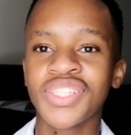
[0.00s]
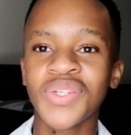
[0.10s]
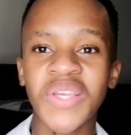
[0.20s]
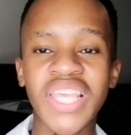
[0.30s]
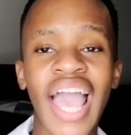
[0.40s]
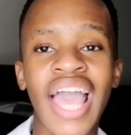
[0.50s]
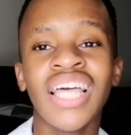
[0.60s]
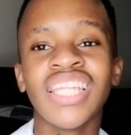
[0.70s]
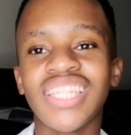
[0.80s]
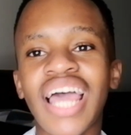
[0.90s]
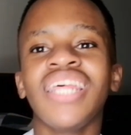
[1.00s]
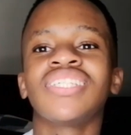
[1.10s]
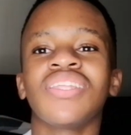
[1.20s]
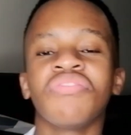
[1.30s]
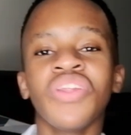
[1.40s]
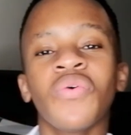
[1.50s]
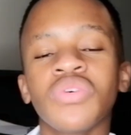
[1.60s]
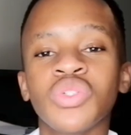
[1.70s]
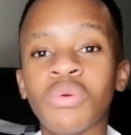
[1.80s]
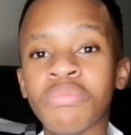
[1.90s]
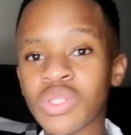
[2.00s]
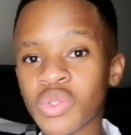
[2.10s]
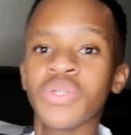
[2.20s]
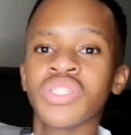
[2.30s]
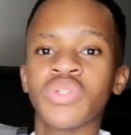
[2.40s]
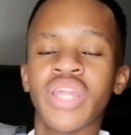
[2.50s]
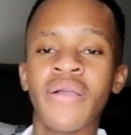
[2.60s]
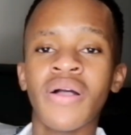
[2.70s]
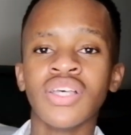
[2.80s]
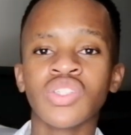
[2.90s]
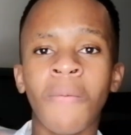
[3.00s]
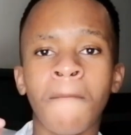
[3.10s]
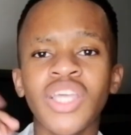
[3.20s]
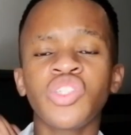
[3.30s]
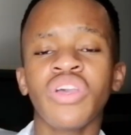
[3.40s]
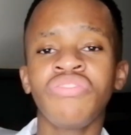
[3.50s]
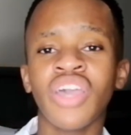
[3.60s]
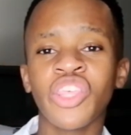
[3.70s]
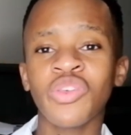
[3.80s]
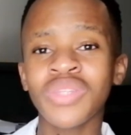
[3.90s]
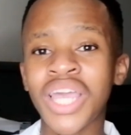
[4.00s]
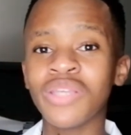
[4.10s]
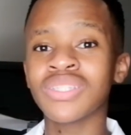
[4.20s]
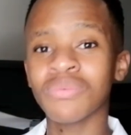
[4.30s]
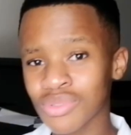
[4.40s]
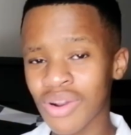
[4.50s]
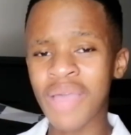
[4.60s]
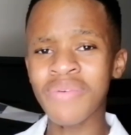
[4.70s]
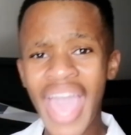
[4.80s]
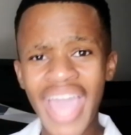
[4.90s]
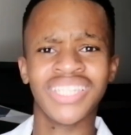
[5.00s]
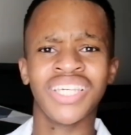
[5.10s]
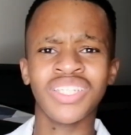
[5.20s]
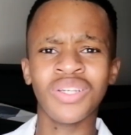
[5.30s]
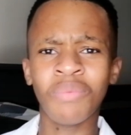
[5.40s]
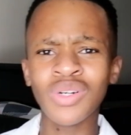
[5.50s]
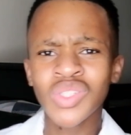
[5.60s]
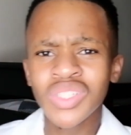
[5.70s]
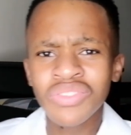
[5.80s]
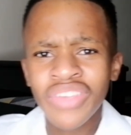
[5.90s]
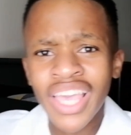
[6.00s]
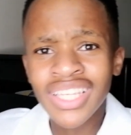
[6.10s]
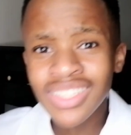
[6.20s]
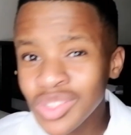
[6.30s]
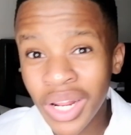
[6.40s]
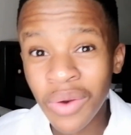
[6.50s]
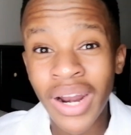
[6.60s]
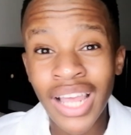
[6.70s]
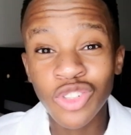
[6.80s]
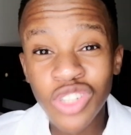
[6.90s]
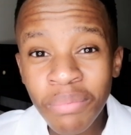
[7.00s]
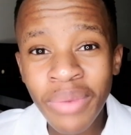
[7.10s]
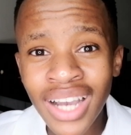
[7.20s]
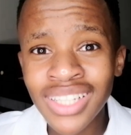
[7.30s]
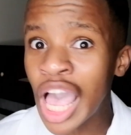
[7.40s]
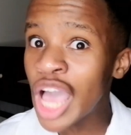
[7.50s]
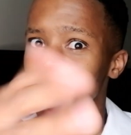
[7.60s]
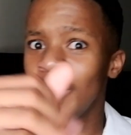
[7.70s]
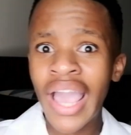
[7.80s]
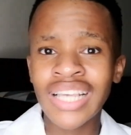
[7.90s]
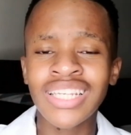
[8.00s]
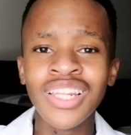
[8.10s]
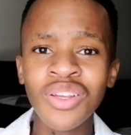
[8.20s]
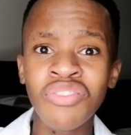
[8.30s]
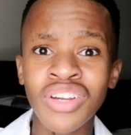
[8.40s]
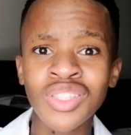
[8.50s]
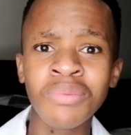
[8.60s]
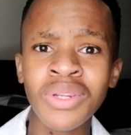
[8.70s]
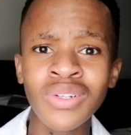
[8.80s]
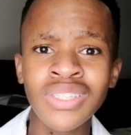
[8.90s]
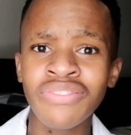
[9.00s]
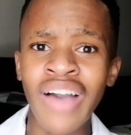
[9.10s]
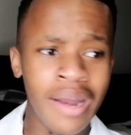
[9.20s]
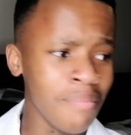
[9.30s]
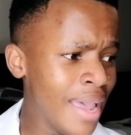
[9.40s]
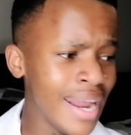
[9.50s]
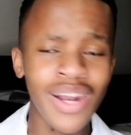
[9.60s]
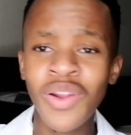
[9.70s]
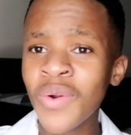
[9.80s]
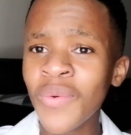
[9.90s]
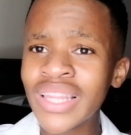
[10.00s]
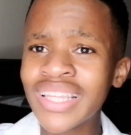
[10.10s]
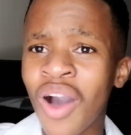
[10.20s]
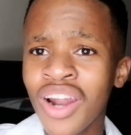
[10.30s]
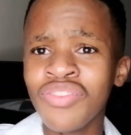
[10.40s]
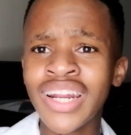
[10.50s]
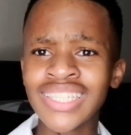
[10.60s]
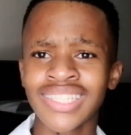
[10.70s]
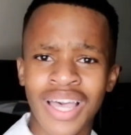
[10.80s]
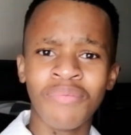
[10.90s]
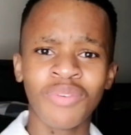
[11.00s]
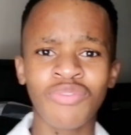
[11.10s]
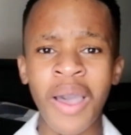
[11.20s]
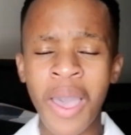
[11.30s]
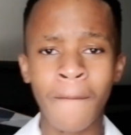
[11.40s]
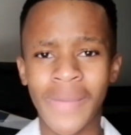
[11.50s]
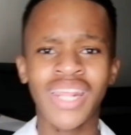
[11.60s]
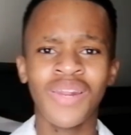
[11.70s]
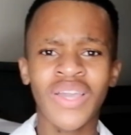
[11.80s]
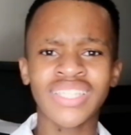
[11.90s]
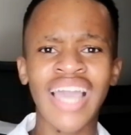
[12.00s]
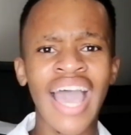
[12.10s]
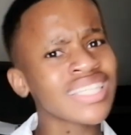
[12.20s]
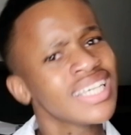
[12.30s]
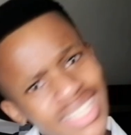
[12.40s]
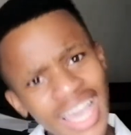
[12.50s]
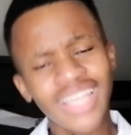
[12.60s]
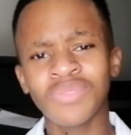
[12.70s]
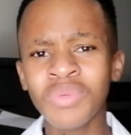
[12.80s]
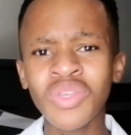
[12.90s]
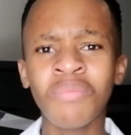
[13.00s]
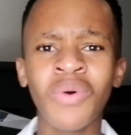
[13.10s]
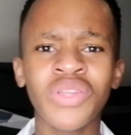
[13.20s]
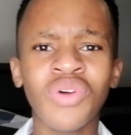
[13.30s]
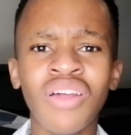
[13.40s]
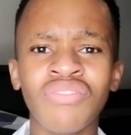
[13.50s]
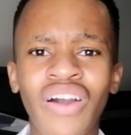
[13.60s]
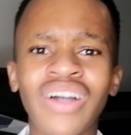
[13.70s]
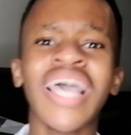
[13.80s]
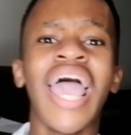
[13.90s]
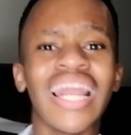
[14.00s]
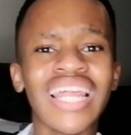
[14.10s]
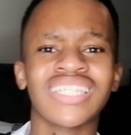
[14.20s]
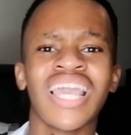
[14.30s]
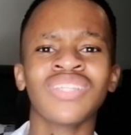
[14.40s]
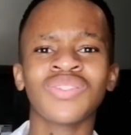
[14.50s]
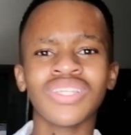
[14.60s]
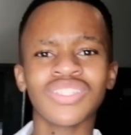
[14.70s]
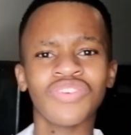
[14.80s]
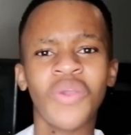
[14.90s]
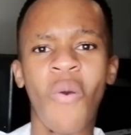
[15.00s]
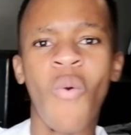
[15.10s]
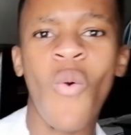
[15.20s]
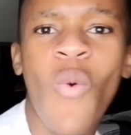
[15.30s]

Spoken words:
So yeah, that is the video which we'll be doing today. So make sure if you are new that you subscribe and turn on your post notifications so that when I drop bangers you are actually the first to be notified. Man, I don't know where the confidence is coming from, but anyways guys, yeah, it's been your boy Dollar Vlogs, and let's get into this video.